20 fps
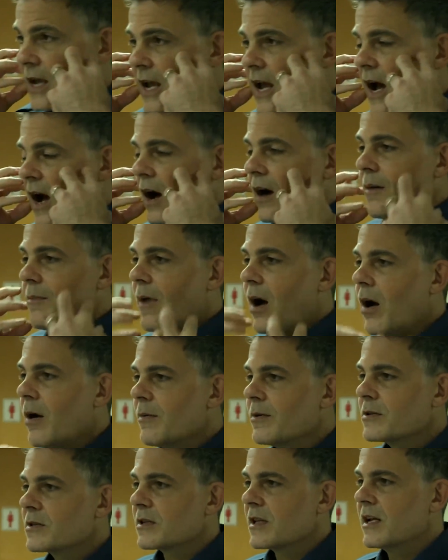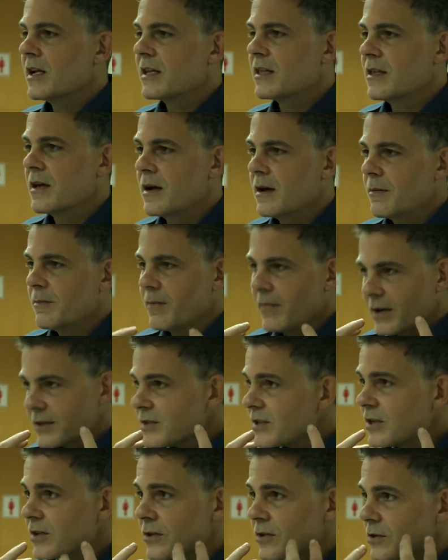that future robots and other
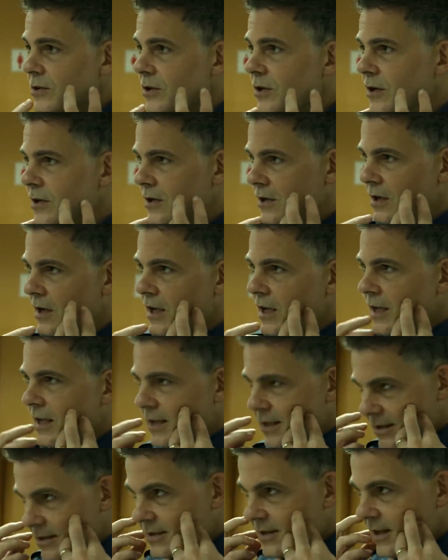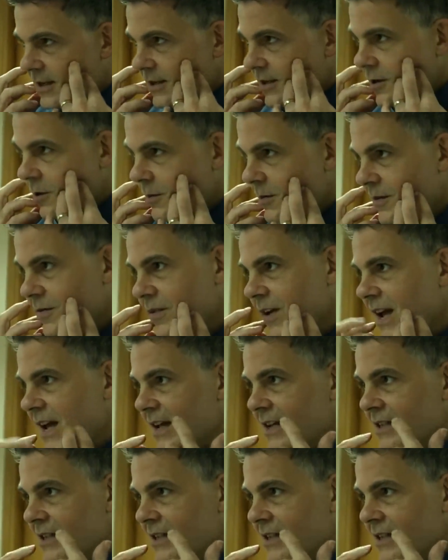AI entities sincerely care about